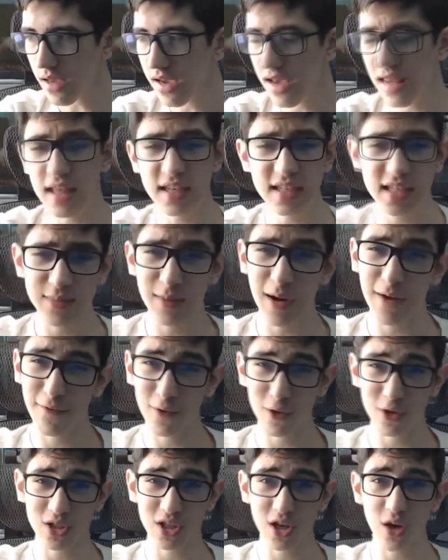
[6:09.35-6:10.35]
And this is my
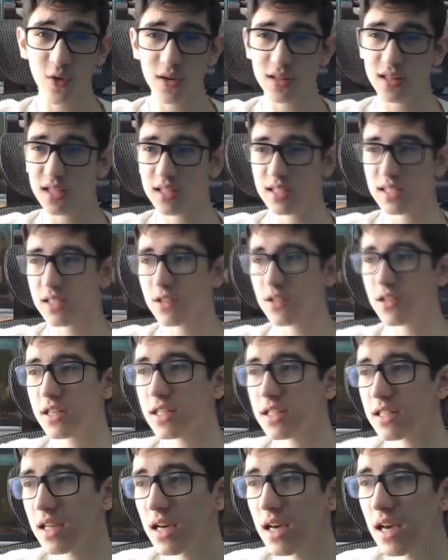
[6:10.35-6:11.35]
first go at this
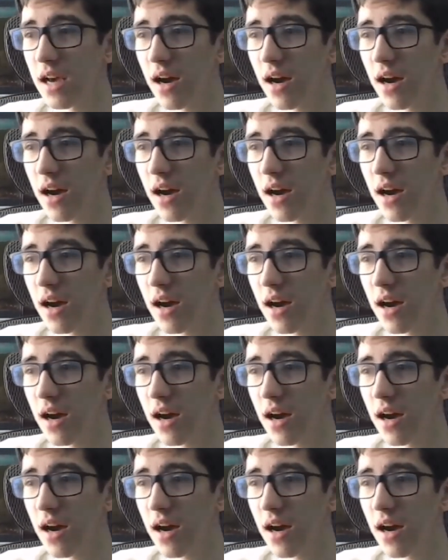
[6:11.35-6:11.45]
series,